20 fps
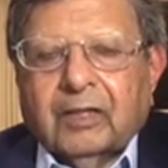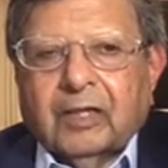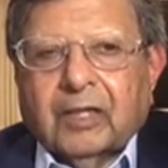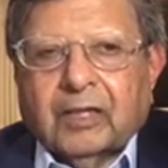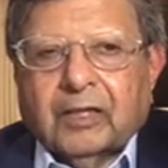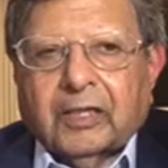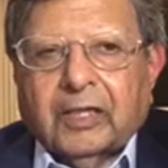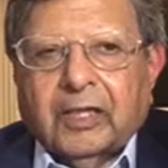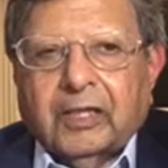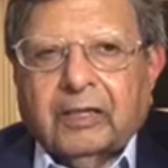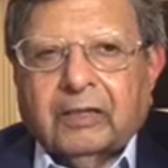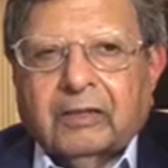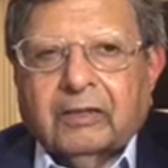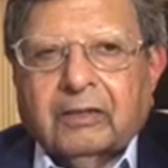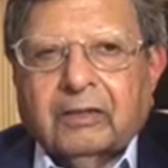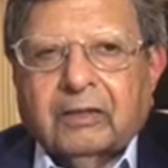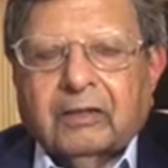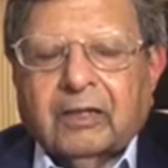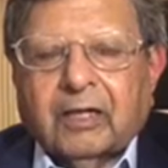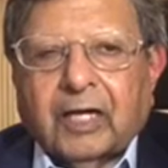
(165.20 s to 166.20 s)

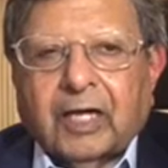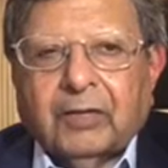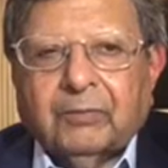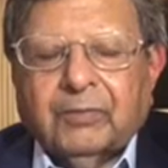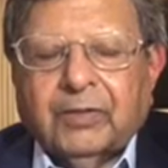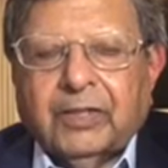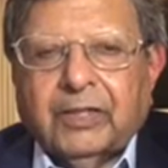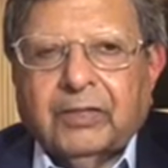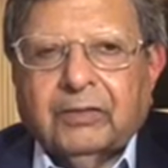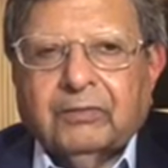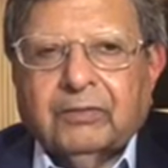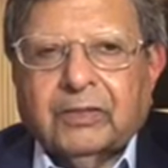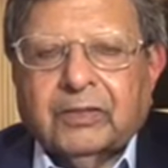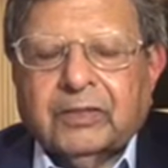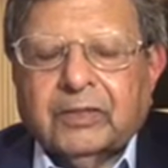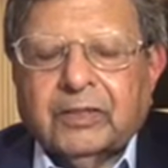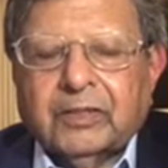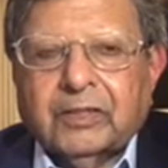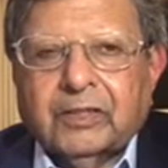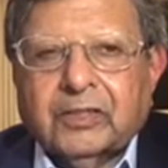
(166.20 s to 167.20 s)
Again, I believe
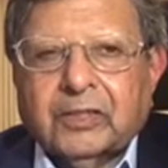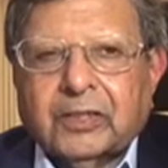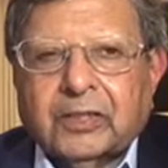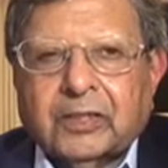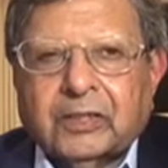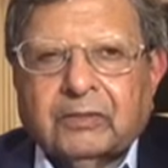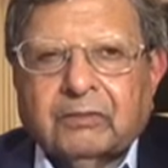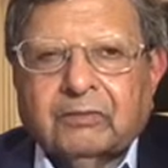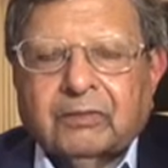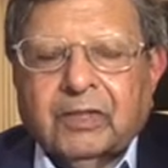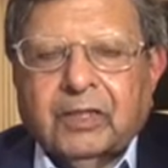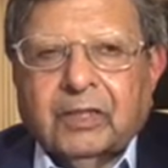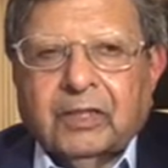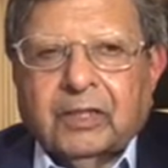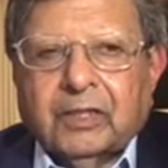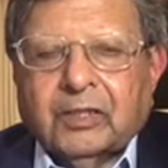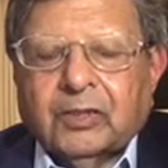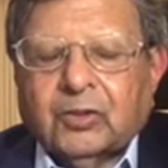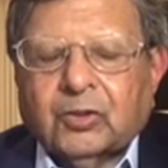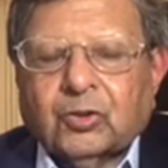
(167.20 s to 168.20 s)
this initiative
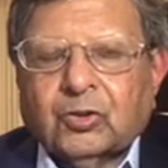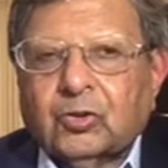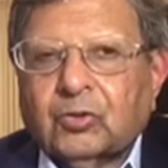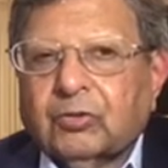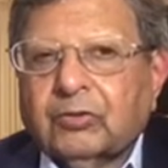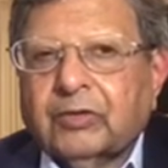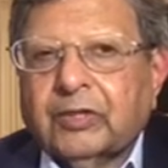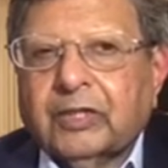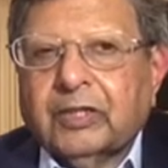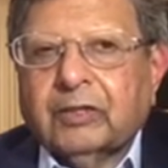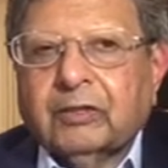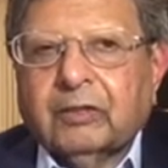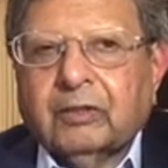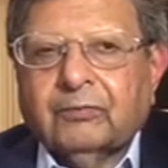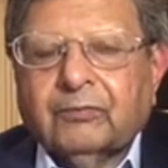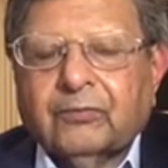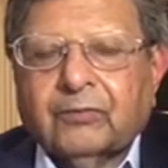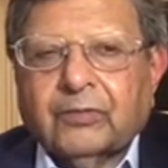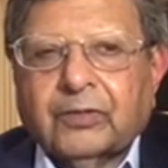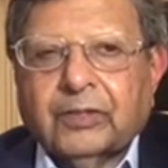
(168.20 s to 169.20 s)
is so critical
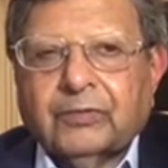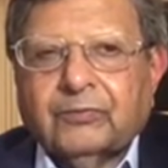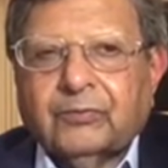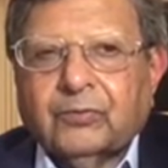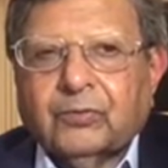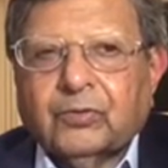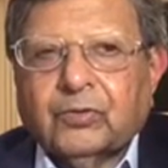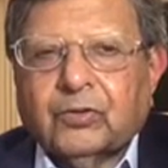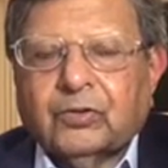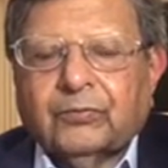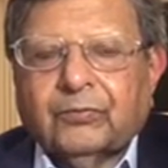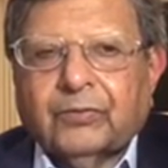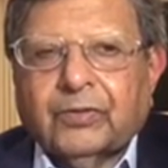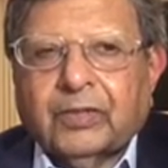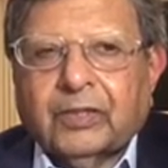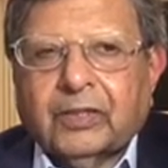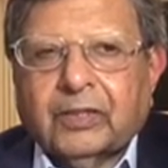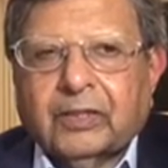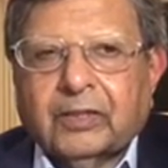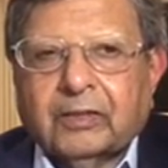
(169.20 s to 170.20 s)
for the future of
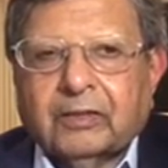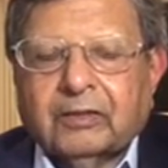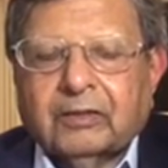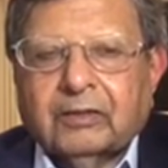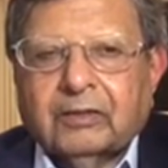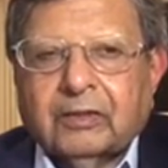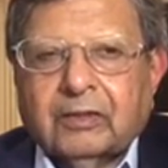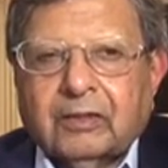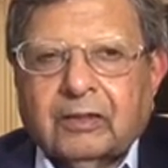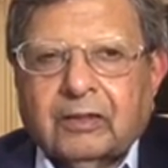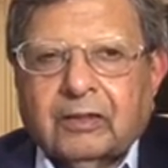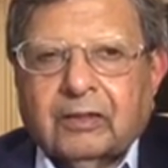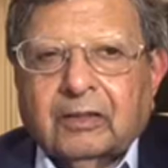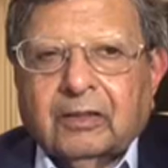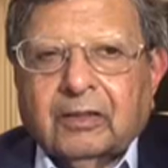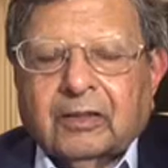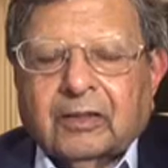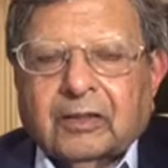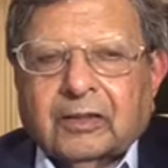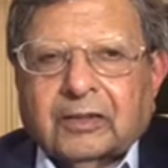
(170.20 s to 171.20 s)
India
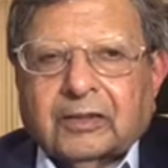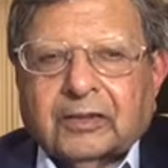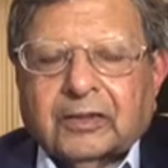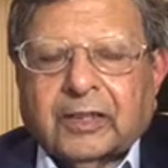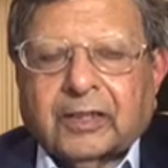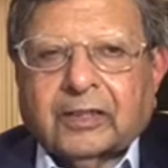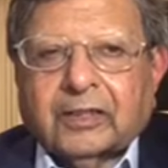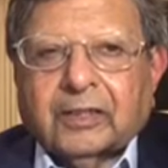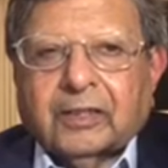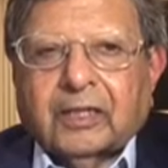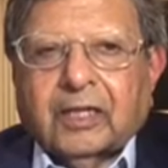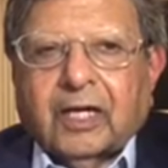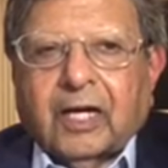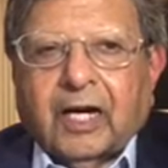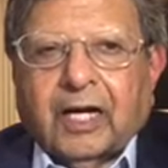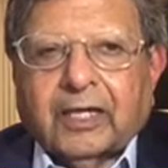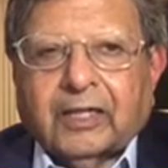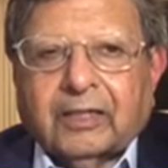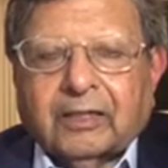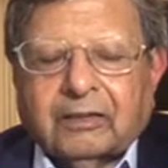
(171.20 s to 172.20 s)
that
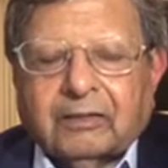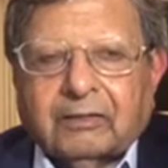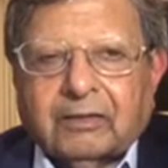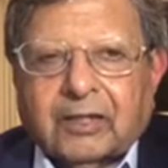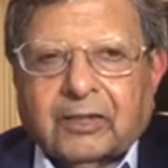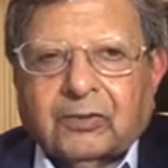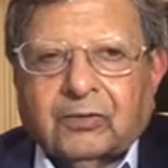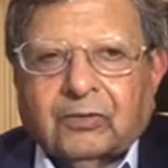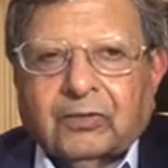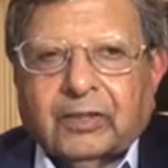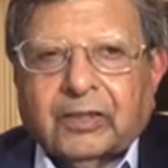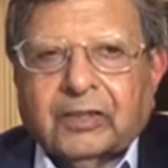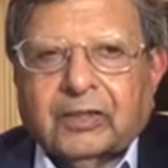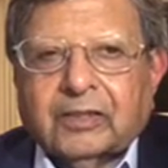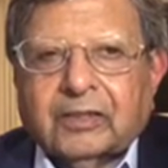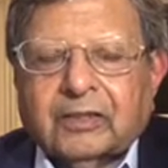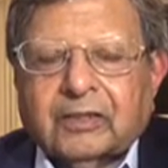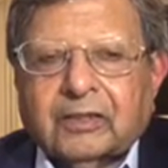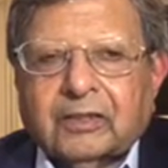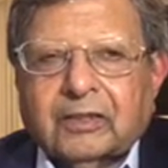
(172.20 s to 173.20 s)
I
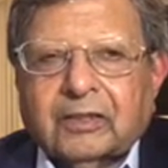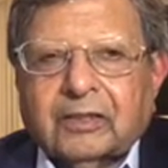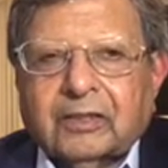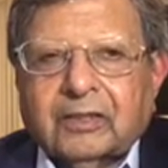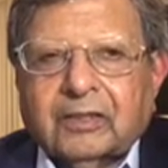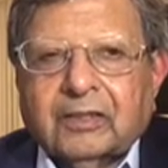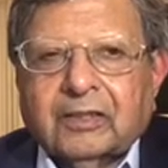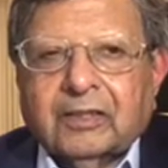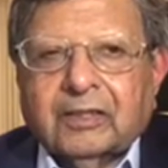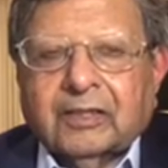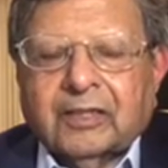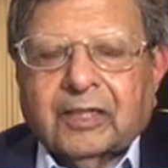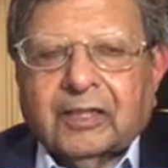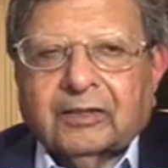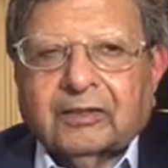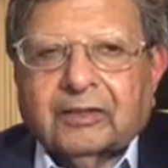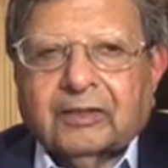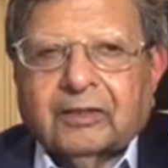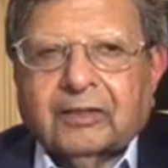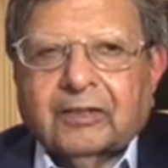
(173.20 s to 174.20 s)
congratulate
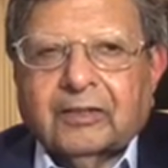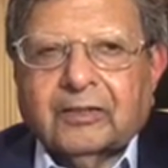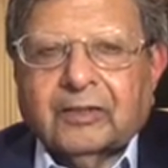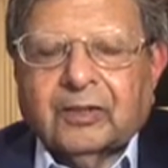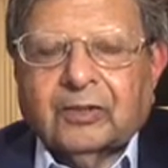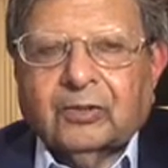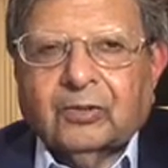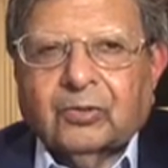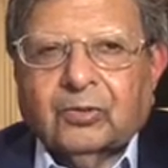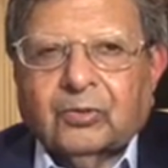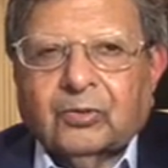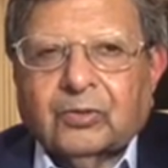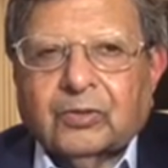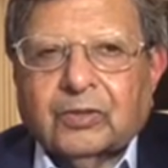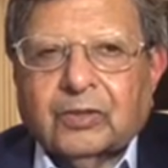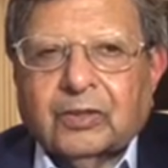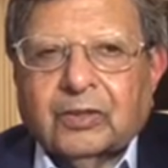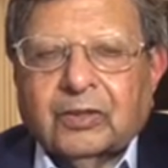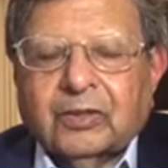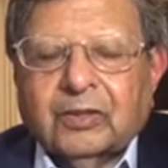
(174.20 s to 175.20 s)
Ketan and Santosh